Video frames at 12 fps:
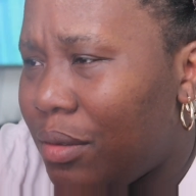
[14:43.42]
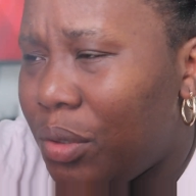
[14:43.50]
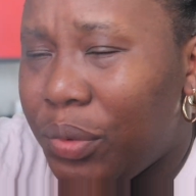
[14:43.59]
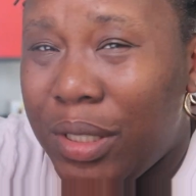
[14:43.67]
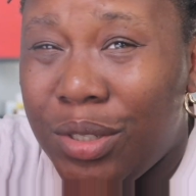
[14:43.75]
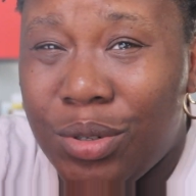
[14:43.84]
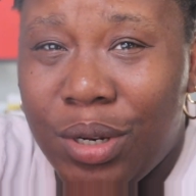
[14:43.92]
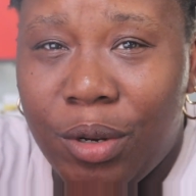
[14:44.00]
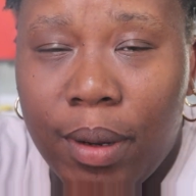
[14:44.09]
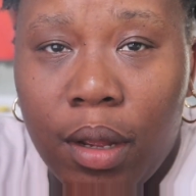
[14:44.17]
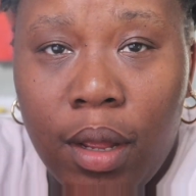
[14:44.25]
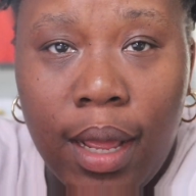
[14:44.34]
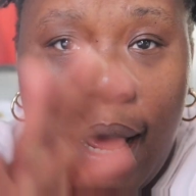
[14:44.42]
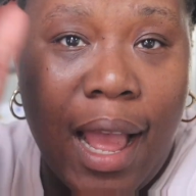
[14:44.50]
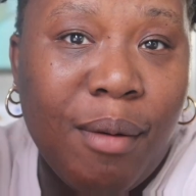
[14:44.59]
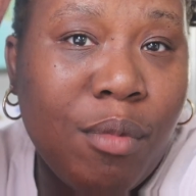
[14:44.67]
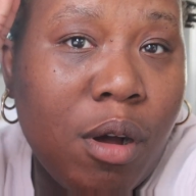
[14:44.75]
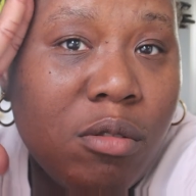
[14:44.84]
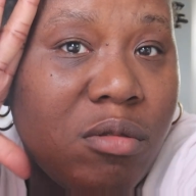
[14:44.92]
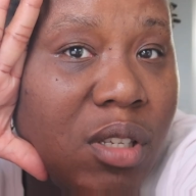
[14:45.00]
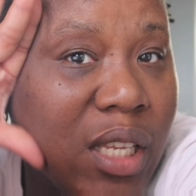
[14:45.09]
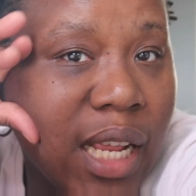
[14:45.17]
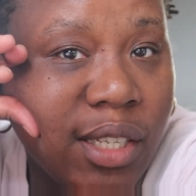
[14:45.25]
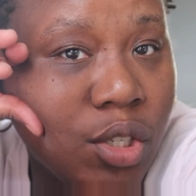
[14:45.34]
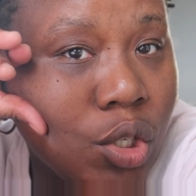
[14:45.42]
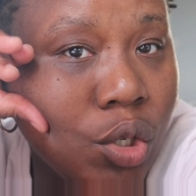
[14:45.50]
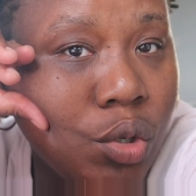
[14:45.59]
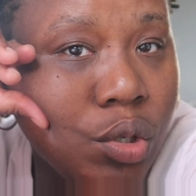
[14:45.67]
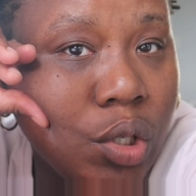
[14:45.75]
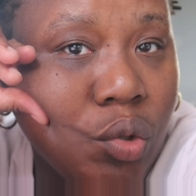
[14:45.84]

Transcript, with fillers: don't know what you're talking about. I'm all settled